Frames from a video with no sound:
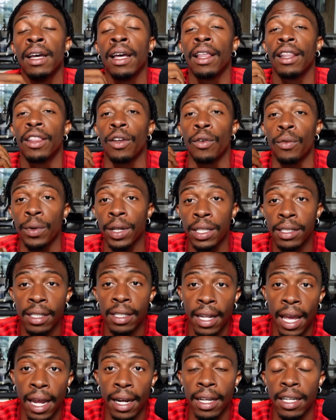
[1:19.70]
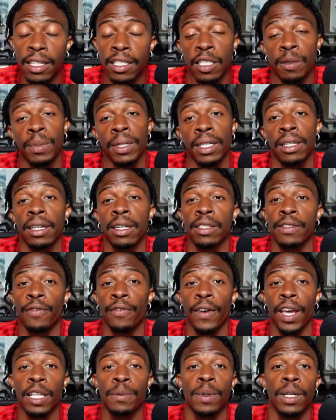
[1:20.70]
The reason that is because
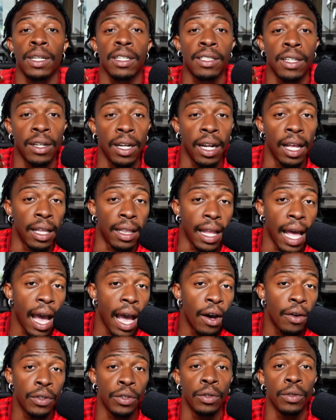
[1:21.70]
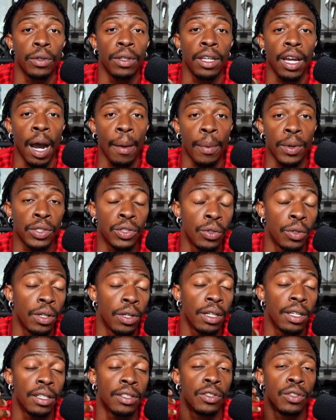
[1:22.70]
Facebook is going to allow you the
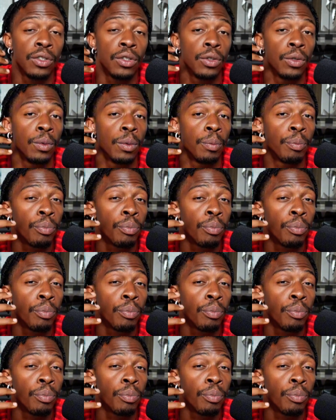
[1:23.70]
opportunity to